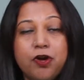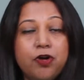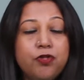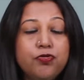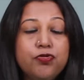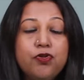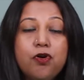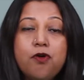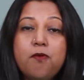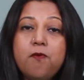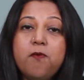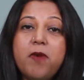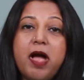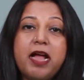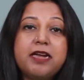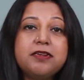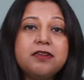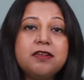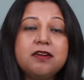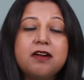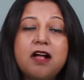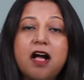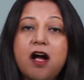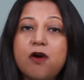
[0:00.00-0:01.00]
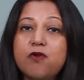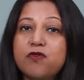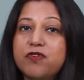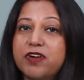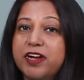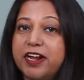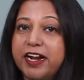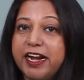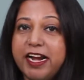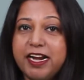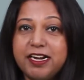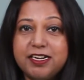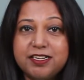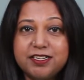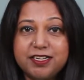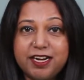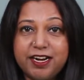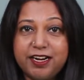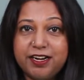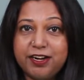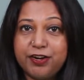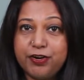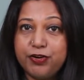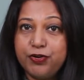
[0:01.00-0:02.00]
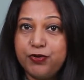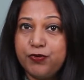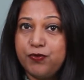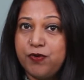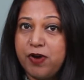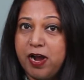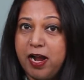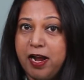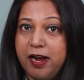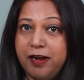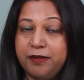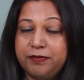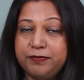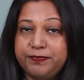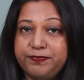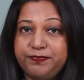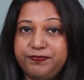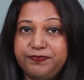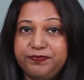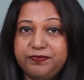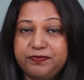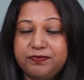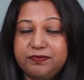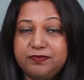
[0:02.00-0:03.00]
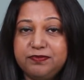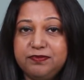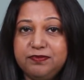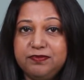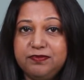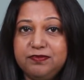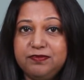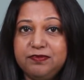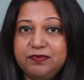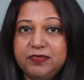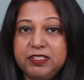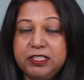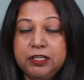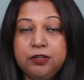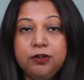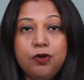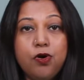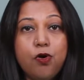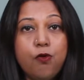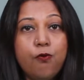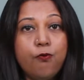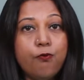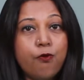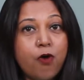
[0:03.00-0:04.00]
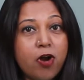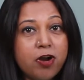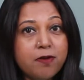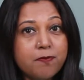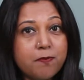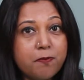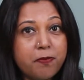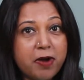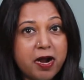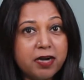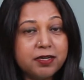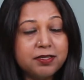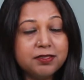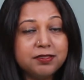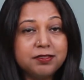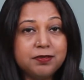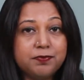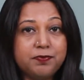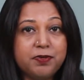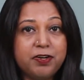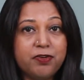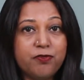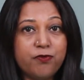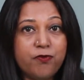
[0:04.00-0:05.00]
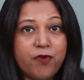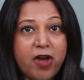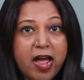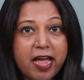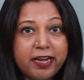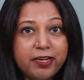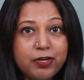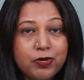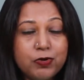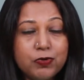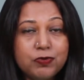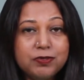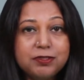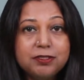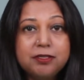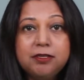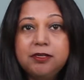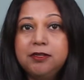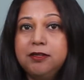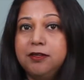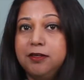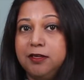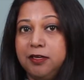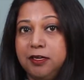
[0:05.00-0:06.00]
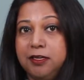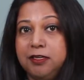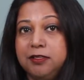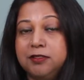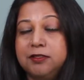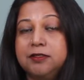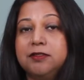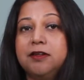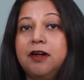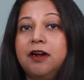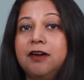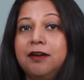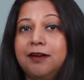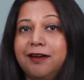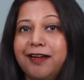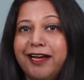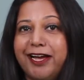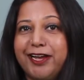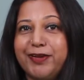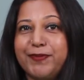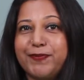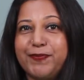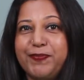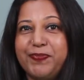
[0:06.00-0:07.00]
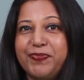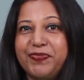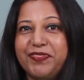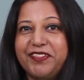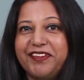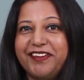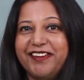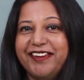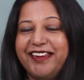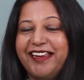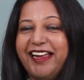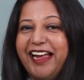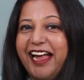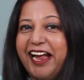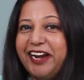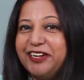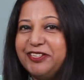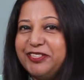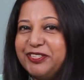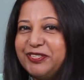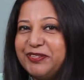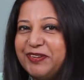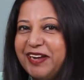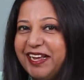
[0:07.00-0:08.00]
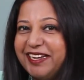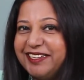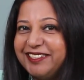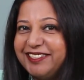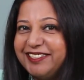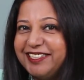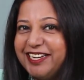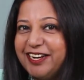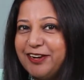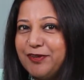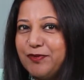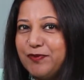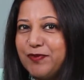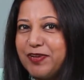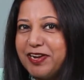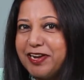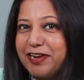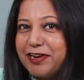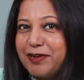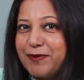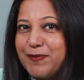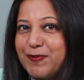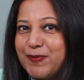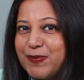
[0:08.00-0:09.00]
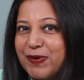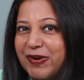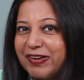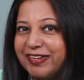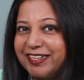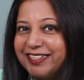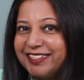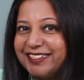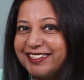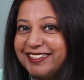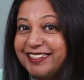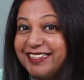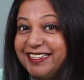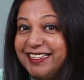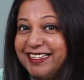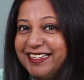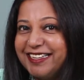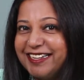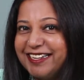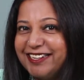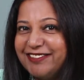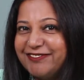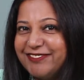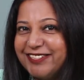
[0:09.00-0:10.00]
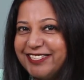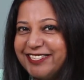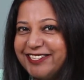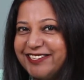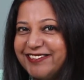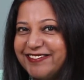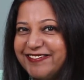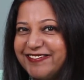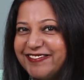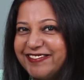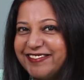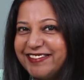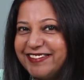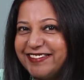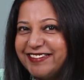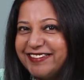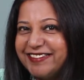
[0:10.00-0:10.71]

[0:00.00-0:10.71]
No matter how great trainer you have, what participant values is a time. And should I share a very important secret with you?